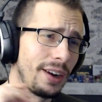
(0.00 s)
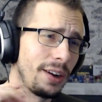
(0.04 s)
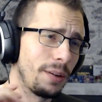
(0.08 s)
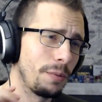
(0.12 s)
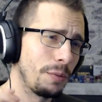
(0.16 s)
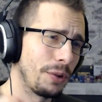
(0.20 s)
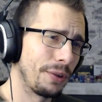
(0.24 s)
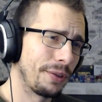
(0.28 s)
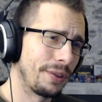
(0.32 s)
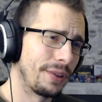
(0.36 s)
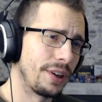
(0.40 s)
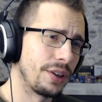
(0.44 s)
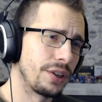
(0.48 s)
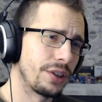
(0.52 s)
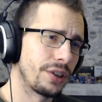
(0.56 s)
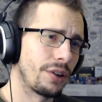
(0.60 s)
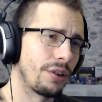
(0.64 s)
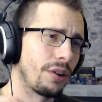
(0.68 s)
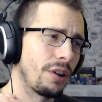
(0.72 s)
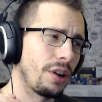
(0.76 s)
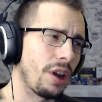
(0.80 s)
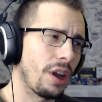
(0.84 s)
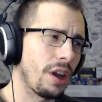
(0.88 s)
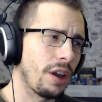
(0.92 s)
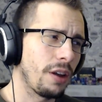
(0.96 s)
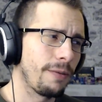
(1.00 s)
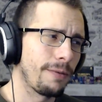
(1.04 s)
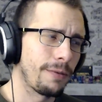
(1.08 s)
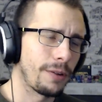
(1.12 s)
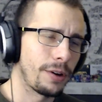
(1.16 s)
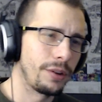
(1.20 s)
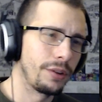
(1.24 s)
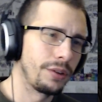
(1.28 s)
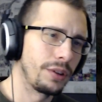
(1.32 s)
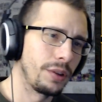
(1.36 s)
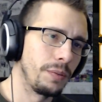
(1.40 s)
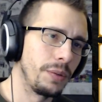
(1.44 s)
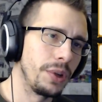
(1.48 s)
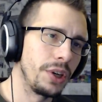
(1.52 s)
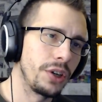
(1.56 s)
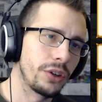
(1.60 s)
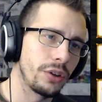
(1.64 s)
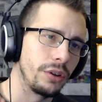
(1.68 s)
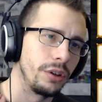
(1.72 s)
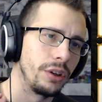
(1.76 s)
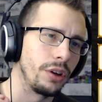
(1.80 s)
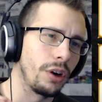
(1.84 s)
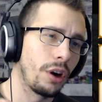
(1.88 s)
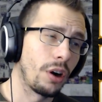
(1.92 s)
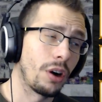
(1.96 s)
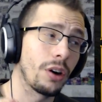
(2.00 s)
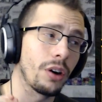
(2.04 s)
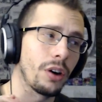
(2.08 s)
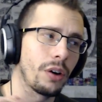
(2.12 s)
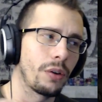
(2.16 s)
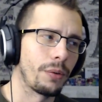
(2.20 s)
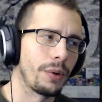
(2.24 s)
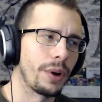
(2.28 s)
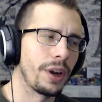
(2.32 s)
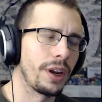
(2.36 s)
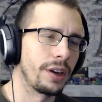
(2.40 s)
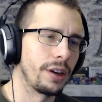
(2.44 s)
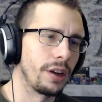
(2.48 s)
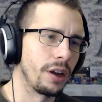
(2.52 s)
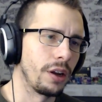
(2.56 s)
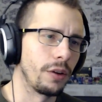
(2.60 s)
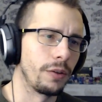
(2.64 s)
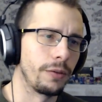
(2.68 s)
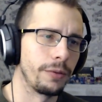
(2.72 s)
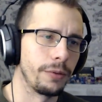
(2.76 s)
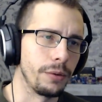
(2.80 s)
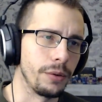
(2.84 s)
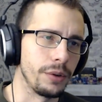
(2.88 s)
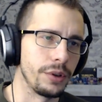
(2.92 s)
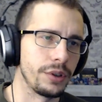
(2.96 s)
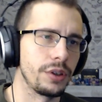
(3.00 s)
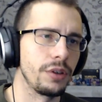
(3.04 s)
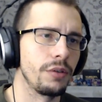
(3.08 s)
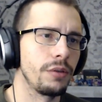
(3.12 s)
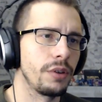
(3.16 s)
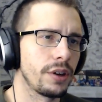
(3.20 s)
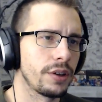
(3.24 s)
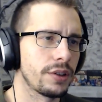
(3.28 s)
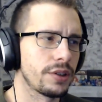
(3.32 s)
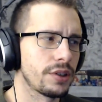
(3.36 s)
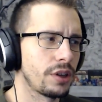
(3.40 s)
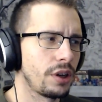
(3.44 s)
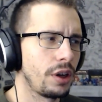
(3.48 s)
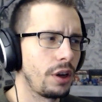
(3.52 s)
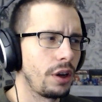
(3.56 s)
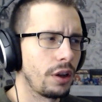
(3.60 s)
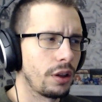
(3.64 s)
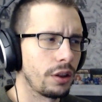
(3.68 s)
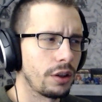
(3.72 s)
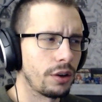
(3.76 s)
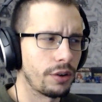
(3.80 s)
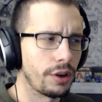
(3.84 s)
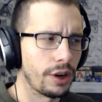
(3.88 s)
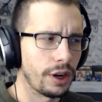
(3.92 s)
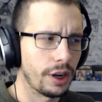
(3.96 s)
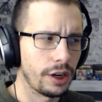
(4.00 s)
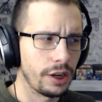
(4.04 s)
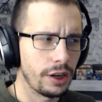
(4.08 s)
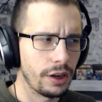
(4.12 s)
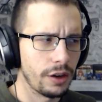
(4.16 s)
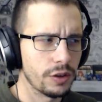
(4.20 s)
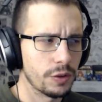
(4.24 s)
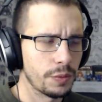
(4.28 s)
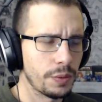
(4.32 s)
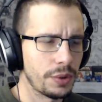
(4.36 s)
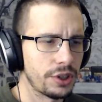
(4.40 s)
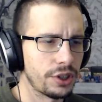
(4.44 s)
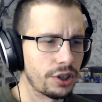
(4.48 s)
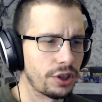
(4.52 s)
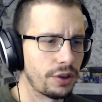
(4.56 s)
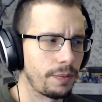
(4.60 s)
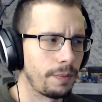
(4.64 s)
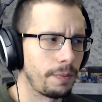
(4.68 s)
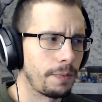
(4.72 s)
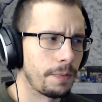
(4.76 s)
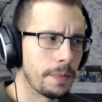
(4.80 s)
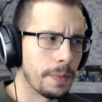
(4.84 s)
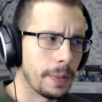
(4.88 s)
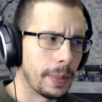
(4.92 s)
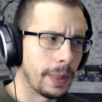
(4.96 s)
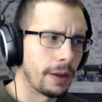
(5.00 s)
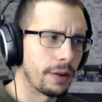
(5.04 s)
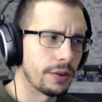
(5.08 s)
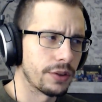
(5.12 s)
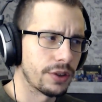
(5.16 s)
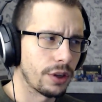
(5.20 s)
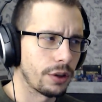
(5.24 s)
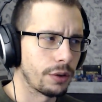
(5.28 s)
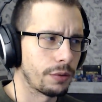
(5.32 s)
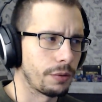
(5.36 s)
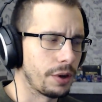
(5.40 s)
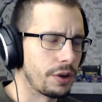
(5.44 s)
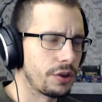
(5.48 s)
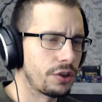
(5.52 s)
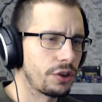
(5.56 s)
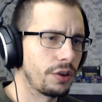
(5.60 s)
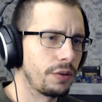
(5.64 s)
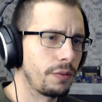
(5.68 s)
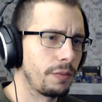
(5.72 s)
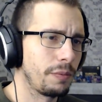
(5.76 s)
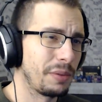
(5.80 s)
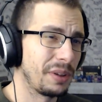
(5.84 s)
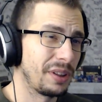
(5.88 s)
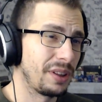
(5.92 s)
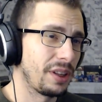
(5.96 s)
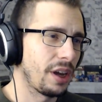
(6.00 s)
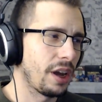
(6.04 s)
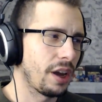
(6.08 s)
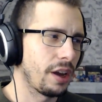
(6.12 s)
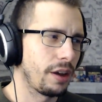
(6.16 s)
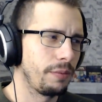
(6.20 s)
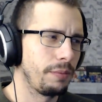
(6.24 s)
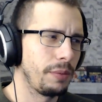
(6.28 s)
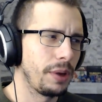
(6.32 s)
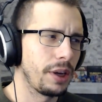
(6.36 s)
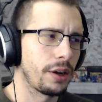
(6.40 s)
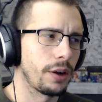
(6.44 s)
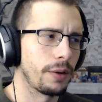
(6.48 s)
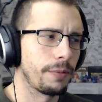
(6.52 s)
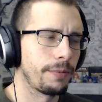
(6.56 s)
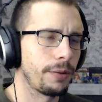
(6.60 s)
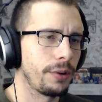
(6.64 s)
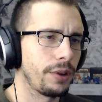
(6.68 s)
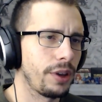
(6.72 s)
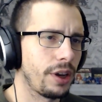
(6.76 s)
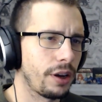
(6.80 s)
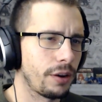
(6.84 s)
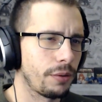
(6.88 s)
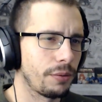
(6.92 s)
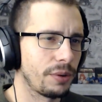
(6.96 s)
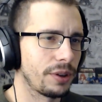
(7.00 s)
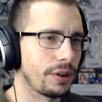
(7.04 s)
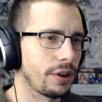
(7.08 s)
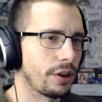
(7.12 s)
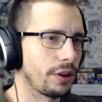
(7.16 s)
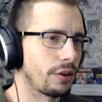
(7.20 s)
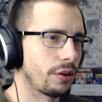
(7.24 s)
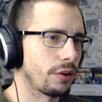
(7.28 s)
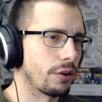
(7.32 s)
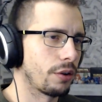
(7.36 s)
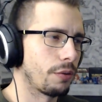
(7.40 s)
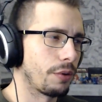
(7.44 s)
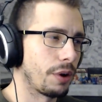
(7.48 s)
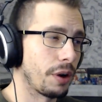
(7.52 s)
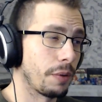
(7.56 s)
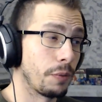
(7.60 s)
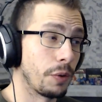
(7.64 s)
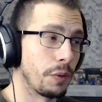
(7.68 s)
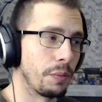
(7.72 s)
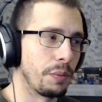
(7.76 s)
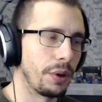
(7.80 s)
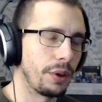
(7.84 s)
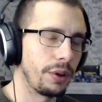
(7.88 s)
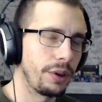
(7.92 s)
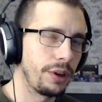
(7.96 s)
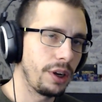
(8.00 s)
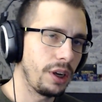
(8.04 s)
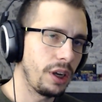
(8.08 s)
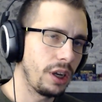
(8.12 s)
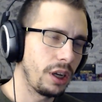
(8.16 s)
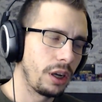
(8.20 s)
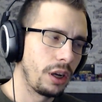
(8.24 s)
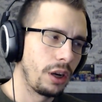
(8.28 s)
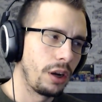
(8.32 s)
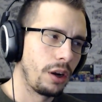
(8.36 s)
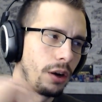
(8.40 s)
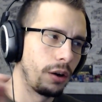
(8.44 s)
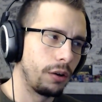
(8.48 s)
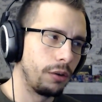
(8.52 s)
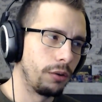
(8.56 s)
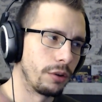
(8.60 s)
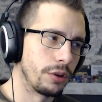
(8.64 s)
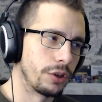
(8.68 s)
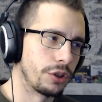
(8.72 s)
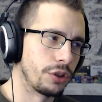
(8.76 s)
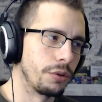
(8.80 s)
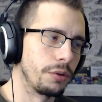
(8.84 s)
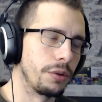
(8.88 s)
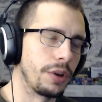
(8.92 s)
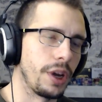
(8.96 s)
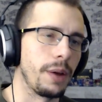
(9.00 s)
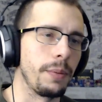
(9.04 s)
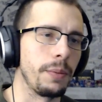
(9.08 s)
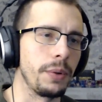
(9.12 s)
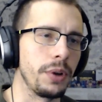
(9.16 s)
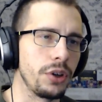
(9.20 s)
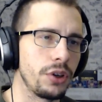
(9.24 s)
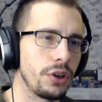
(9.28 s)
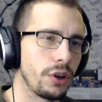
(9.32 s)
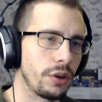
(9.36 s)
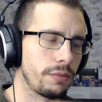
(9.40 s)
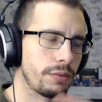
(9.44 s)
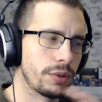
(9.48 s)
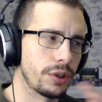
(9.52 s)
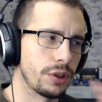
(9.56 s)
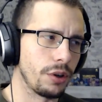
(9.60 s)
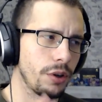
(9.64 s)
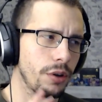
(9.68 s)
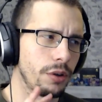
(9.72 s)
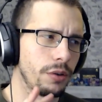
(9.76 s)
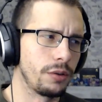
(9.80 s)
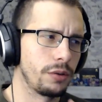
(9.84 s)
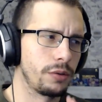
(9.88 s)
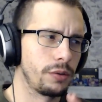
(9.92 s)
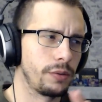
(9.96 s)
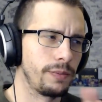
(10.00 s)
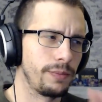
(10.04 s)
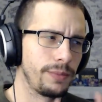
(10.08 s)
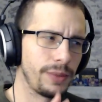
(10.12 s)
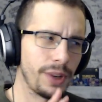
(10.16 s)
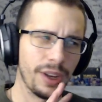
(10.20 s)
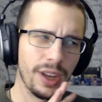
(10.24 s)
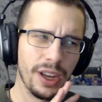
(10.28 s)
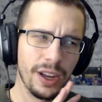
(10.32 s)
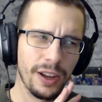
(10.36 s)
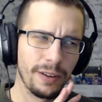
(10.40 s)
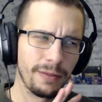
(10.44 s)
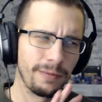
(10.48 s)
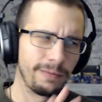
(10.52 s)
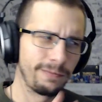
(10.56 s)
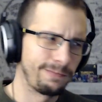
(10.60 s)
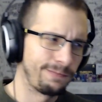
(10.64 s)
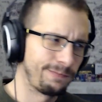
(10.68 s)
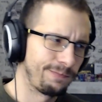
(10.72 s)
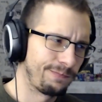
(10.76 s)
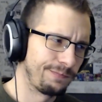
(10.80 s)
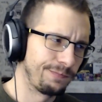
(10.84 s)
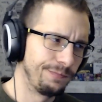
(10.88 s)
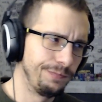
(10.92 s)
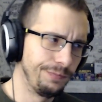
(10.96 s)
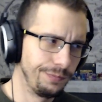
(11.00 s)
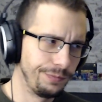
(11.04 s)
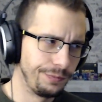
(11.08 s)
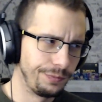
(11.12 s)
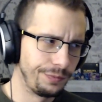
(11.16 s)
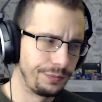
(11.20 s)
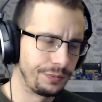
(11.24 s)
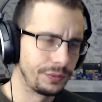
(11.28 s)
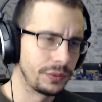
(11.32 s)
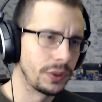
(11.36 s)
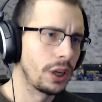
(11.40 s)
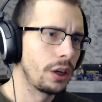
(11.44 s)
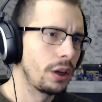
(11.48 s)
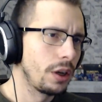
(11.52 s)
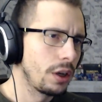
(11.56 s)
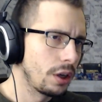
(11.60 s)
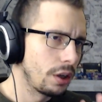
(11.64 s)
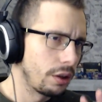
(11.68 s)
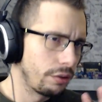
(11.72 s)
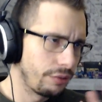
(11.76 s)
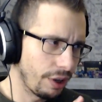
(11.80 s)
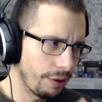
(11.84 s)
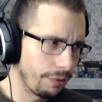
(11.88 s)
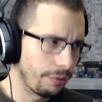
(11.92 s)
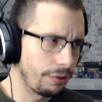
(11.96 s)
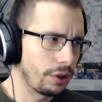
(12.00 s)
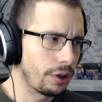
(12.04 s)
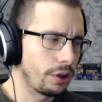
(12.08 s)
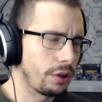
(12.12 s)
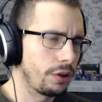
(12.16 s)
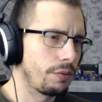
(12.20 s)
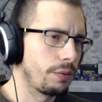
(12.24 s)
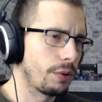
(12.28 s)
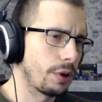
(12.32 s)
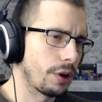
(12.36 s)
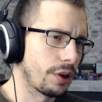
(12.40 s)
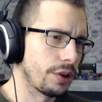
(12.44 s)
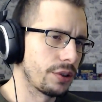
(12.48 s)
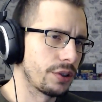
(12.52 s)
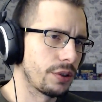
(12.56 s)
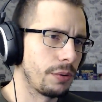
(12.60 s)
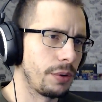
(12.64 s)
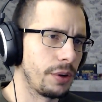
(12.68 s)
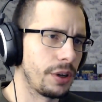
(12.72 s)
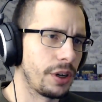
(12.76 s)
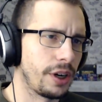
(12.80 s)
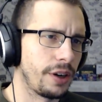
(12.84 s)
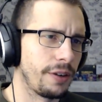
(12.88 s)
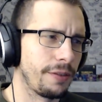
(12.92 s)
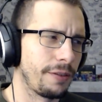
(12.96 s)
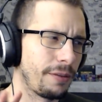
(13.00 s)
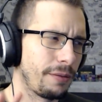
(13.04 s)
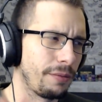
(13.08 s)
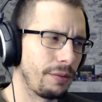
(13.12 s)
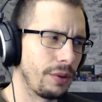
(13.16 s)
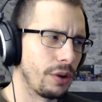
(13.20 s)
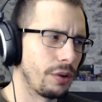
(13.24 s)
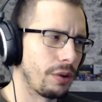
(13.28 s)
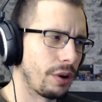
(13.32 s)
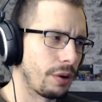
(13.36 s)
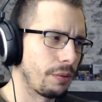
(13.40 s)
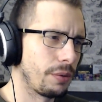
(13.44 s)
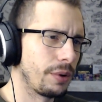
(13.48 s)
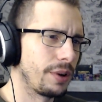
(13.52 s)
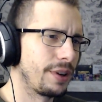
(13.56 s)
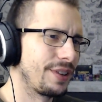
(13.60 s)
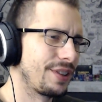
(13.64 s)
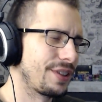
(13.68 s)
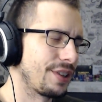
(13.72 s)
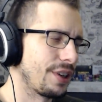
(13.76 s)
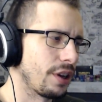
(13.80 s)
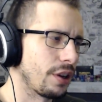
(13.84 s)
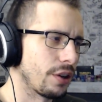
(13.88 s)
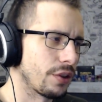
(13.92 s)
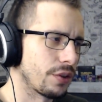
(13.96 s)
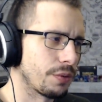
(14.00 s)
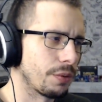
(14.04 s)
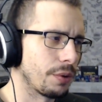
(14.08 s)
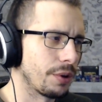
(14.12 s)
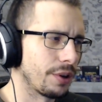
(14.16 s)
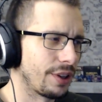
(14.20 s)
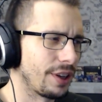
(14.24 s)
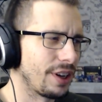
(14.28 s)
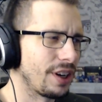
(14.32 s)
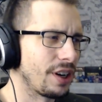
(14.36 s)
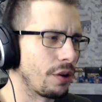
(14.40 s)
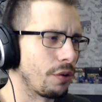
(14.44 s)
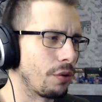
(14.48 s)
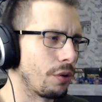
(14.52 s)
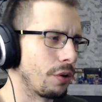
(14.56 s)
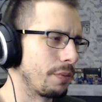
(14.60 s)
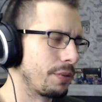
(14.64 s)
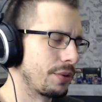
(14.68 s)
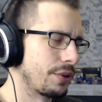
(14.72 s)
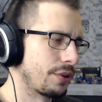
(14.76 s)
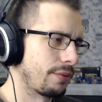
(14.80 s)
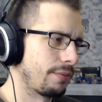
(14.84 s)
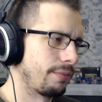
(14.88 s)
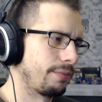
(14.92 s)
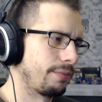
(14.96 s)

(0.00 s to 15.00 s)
Both Legendary and Fallen Dimitri are great Gale Force units. They're not going to get as much acceleration, but they make up for that with either great mobility or true damage. So again, definitely could work as a one-off, though I wouldn't say it's worth any orbs.